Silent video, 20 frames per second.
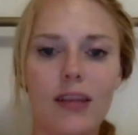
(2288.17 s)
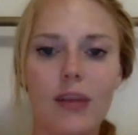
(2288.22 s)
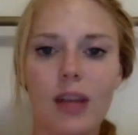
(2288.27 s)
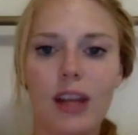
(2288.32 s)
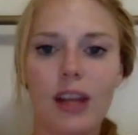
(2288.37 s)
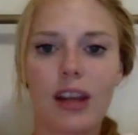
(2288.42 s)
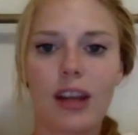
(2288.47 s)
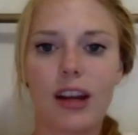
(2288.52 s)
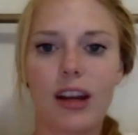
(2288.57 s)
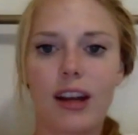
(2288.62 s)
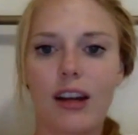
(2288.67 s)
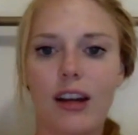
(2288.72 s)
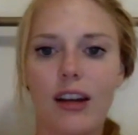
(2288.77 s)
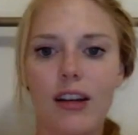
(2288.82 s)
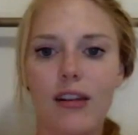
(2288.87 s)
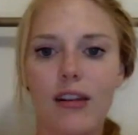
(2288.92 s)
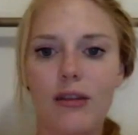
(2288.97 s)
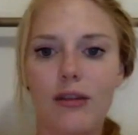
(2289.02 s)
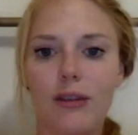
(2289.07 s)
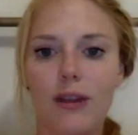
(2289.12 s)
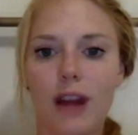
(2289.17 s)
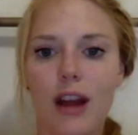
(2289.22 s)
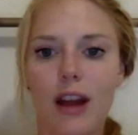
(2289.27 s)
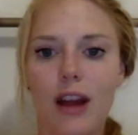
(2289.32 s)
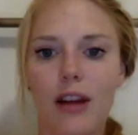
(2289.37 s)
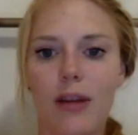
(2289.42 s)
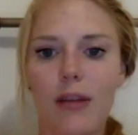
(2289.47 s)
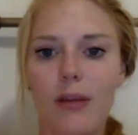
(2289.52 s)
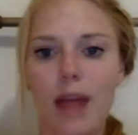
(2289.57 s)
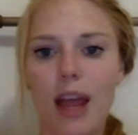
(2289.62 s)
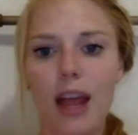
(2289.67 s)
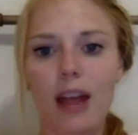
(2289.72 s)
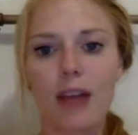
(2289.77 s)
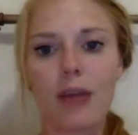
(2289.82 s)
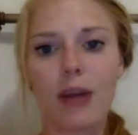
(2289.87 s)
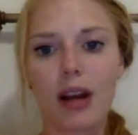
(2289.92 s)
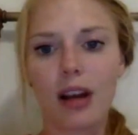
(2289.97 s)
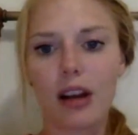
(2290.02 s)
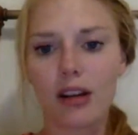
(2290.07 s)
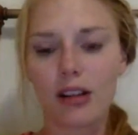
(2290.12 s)
We hear from
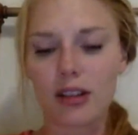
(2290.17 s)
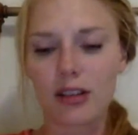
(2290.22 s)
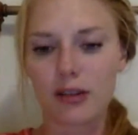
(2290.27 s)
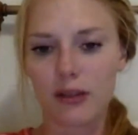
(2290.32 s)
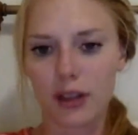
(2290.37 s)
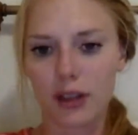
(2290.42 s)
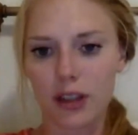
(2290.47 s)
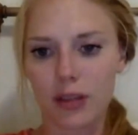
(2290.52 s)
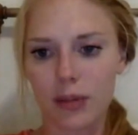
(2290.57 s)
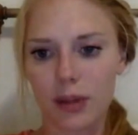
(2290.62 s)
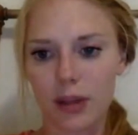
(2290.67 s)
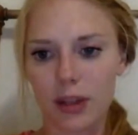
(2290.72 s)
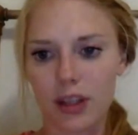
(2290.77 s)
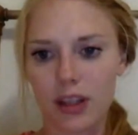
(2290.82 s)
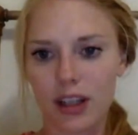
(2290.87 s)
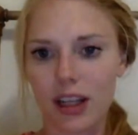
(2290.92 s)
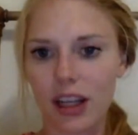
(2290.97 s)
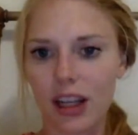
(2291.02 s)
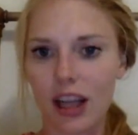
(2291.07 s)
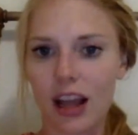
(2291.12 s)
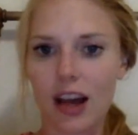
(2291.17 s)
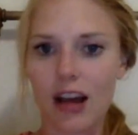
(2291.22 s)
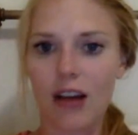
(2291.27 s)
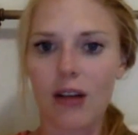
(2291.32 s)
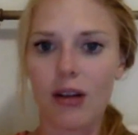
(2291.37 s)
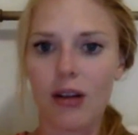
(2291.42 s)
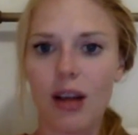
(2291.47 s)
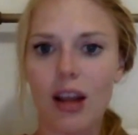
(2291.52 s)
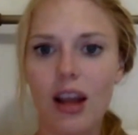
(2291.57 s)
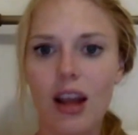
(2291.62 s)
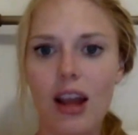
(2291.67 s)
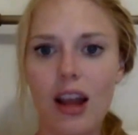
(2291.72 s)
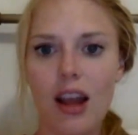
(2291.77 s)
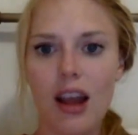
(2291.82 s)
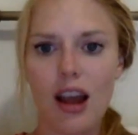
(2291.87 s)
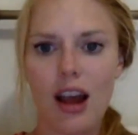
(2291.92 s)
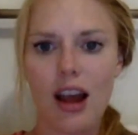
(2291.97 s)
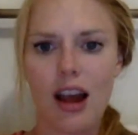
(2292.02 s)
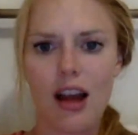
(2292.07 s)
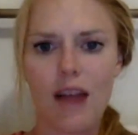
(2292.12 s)
Equiano's first person account
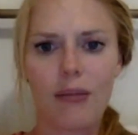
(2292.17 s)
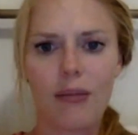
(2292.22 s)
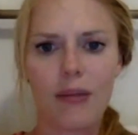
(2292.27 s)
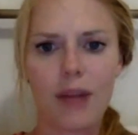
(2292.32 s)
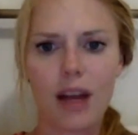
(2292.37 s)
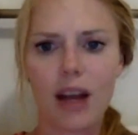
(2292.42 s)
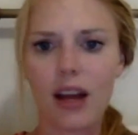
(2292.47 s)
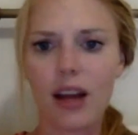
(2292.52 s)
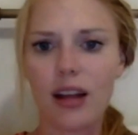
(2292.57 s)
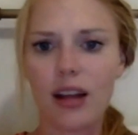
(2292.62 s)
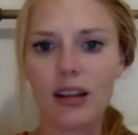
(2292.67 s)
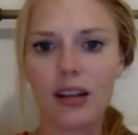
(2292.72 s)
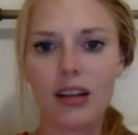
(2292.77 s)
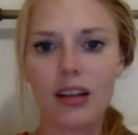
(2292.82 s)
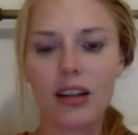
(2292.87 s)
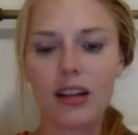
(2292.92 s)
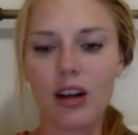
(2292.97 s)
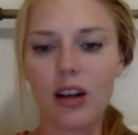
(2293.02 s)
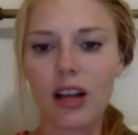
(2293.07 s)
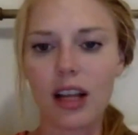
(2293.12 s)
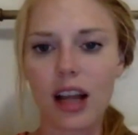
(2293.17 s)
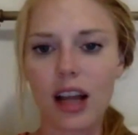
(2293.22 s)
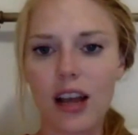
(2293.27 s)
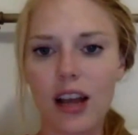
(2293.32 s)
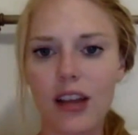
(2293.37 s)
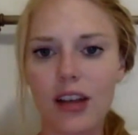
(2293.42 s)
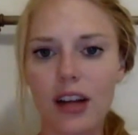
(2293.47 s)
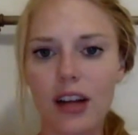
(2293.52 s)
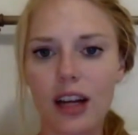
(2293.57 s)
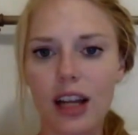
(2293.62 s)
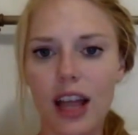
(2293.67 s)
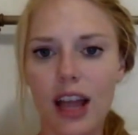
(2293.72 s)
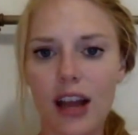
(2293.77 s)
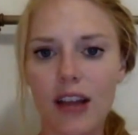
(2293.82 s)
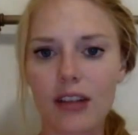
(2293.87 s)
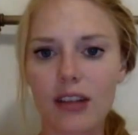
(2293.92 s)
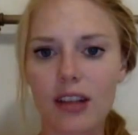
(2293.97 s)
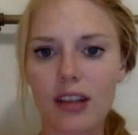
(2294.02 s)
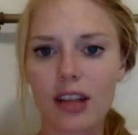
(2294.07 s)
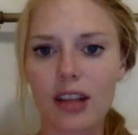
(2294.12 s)
um, you know, like other
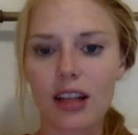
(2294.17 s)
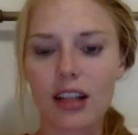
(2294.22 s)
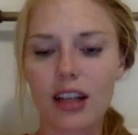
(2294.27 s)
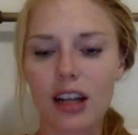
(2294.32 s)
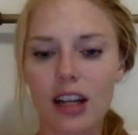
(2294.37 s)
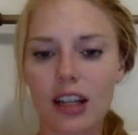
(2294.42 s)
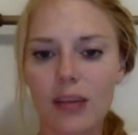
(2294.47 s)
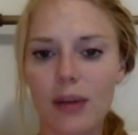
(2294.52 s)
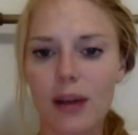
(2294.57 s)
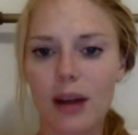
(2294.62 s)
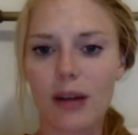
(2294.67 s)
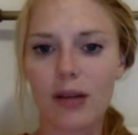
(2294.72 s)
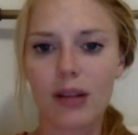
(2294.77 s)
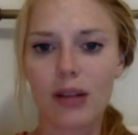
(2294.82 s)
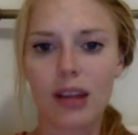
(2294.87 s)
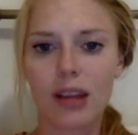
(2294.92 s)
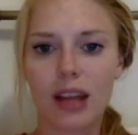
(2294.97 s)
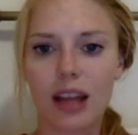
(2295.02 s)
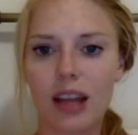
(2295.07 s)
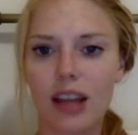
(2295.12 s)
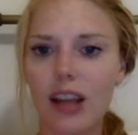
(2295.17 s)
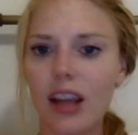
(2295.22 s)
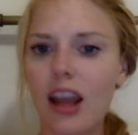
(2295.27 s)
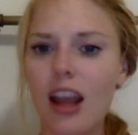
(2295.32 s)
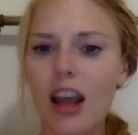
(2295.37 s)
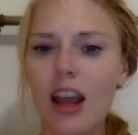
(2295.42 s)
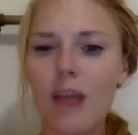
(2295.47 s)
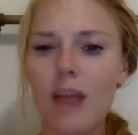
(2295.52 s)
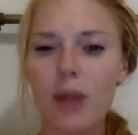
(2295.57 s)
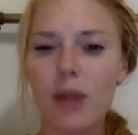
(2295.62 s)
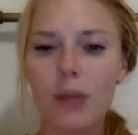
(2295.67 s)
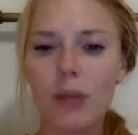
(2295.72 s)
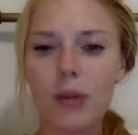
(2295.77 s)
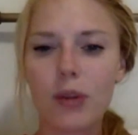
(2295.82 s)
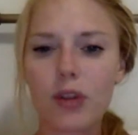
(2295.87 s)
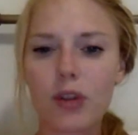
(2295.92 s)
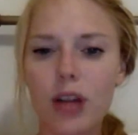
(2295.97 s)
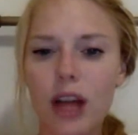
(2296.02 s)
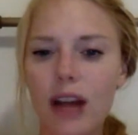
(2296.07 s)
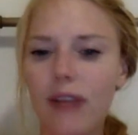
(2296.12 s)
accounts that they talked about with like people
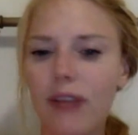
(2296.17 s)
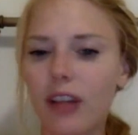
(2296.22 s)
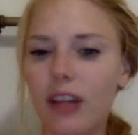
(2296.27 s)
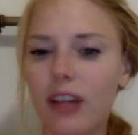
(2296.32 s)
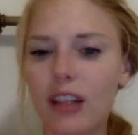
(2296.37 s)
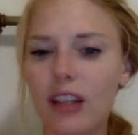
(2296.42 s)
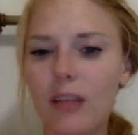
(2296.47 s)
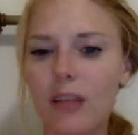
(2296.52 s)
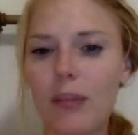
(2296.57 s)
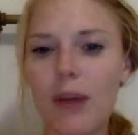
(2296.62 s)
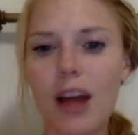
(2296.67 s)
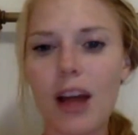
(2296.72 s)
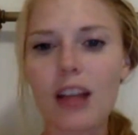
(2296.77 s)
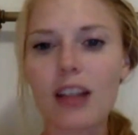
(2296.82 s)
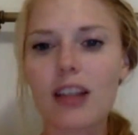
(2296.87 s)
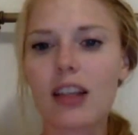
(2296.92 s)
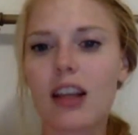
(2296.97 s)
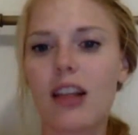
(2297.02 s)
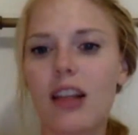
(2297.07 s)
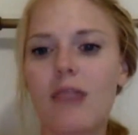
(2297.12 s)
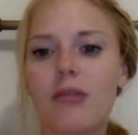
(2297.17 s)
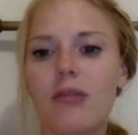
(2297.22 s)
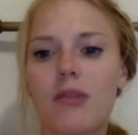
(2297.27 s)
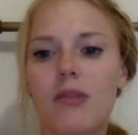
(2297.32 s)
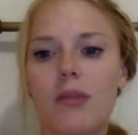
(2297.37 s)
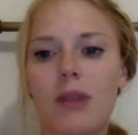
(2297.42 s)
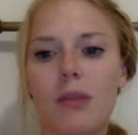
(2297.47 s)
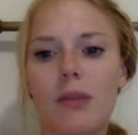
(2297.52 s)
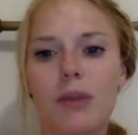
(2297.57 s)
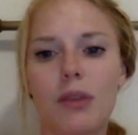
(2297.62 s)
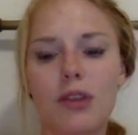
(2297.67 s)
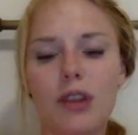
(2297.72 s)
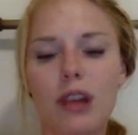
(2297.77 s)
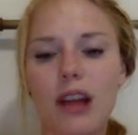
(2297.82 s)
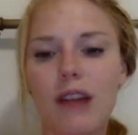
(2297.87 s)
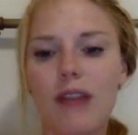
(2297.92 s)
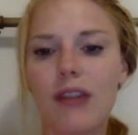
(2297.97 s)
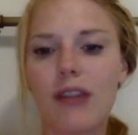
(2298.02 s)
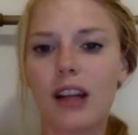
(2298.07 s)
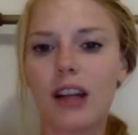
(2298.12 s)
traveling to Boston, people
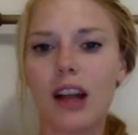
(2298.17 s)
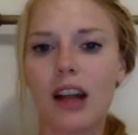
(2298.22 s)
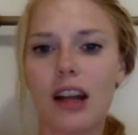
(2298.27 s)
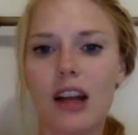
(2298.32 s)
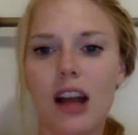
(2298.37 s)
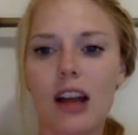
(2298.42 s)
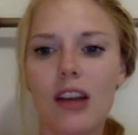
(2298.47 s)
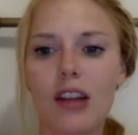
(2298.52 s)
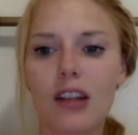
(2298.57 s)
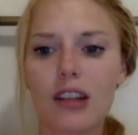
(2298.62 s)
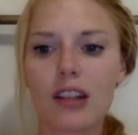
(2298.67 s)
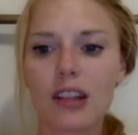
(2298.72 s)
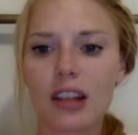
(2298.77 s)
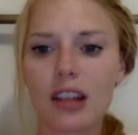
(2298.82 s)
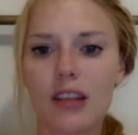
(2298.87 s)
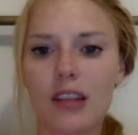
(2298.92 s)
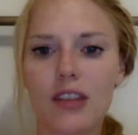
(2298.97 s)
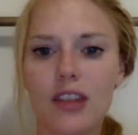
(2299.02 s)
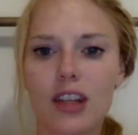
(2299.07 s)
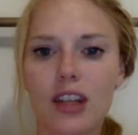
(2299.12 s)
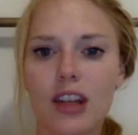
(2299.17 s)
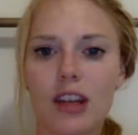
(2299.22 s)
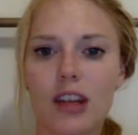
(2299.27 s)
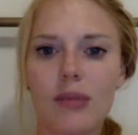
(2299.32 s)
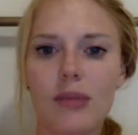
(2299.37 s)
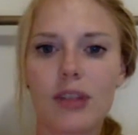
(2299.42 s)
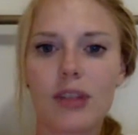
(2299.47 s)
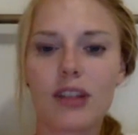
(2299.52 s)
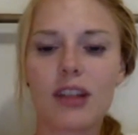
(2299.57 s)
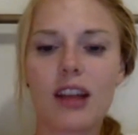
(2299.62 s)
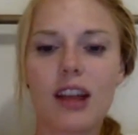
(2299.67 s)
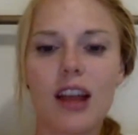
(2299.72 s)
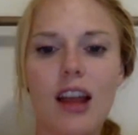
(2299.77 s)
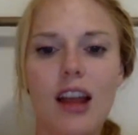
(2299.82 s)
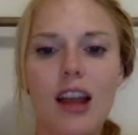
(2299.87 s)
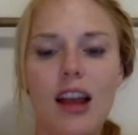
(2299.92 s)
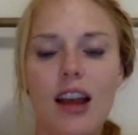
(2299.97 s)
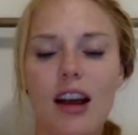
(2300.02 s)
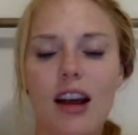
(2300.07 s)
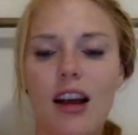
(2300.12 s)
traveling on other slave ships,
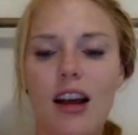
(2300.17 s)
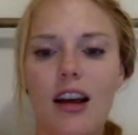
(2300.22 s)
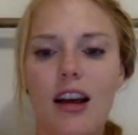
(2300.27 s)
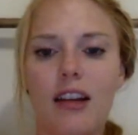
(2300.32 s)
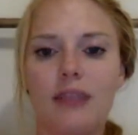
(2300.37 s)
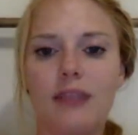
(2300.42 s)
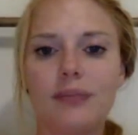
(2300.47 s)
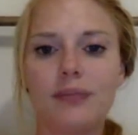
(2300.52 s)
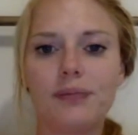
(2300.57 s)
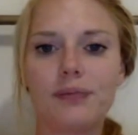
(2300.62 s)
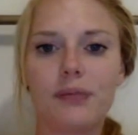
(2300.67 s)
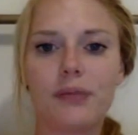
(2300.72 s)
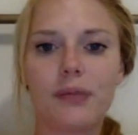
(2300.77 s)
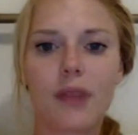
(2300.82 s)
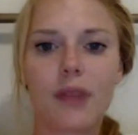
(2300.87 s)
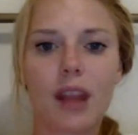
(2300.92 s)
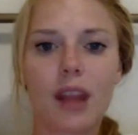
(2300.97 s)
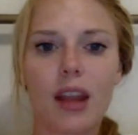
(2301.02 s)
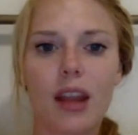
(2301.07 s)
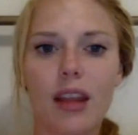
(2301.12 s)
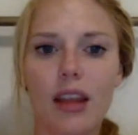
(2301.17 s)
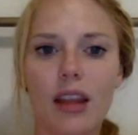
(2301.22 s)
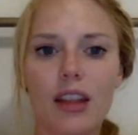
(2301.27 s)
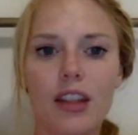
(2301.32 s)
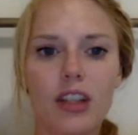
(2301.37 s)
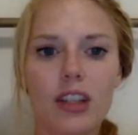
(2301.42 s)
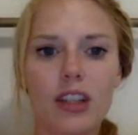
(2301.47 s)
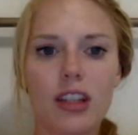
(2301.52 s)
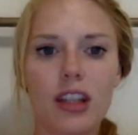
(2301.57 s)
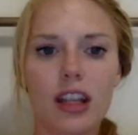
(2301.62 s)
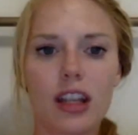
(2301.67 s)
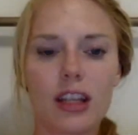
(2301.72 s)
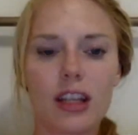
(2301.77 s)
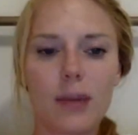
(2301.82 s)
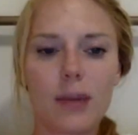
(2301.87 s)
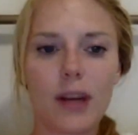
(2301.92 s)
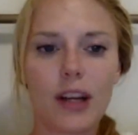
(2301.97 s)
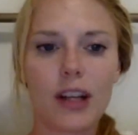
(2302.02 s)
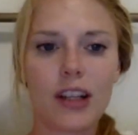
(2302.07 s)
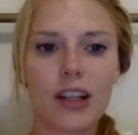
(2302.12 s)
um, like just the
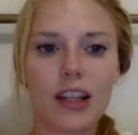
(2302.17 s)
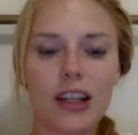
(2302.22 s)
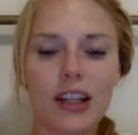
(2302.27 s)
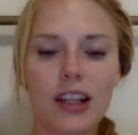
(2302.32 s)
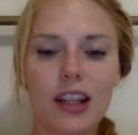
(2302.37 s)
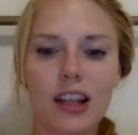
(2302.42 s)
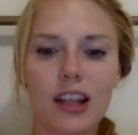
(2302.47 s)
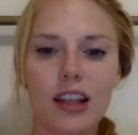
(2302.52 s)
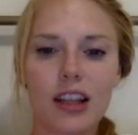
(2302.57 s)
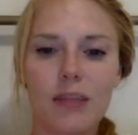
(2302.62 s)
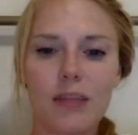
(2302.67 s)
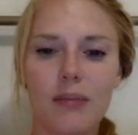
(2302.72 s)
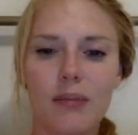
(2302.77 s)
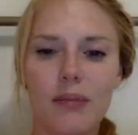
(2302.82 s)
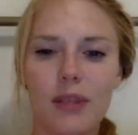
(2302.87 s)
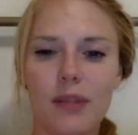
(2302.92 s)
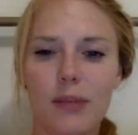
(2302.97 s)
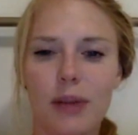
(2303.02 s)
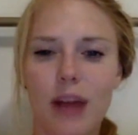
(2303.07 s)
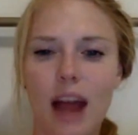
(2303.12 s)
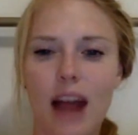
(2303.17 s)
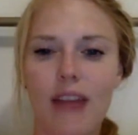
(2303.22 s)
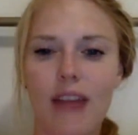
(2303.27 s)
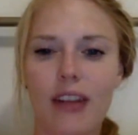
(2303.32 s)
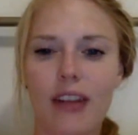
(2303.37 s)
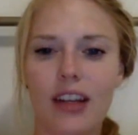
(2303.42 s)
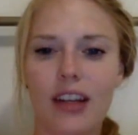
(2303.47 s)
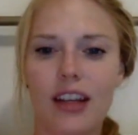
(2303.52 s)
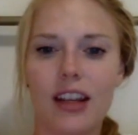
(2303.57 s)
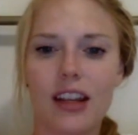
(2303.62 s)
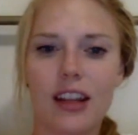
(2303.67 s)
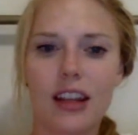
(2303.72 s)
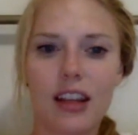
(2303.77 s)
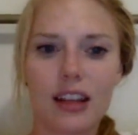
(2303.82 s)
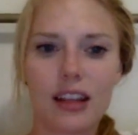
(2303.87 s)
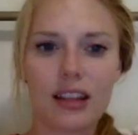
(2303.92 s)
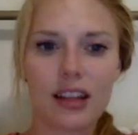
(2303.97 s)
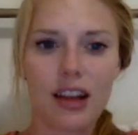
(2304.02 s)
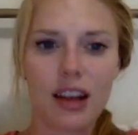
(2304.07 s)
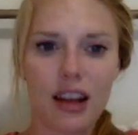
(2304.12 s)
experiences and the de- depravity that they
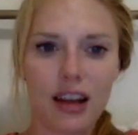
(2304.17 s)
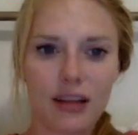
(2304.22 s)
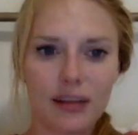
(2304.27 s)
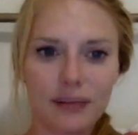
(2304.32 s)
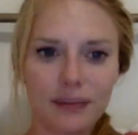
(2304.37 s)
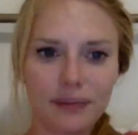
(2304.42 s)
saw,